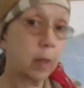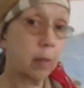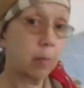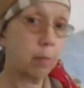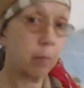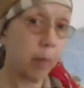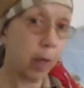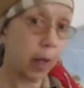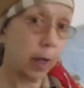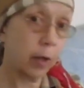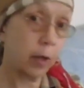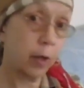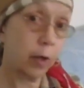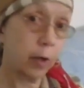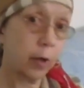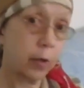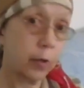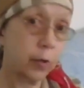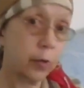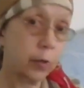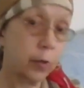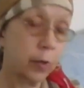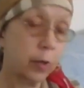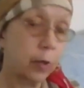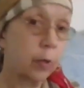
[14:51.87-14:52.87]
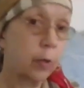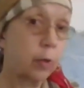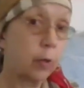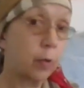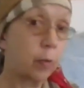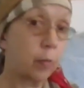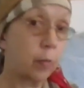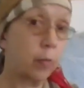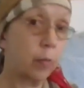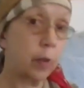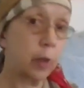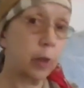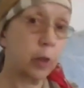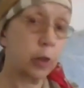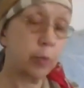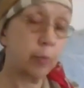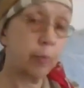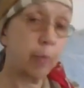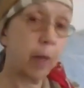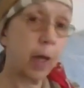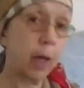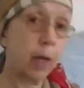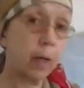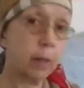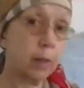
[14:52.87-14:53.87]
manners,
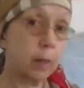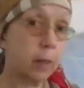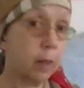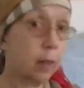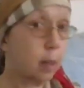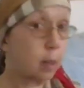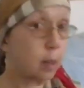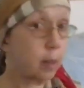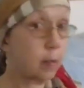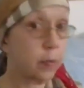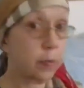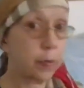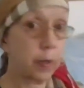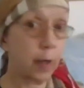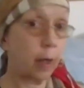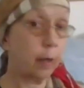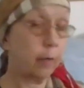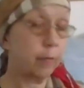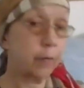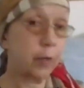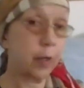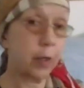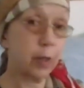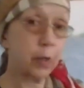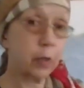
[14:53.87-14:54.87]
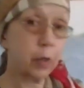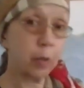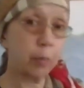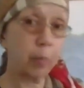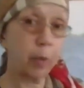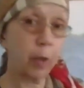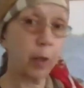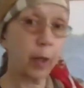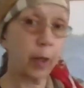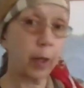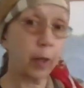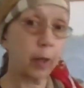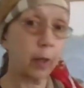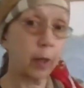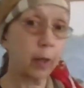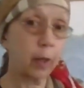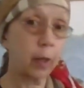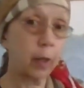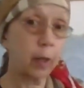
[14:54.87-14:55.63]
respect, self-discipline,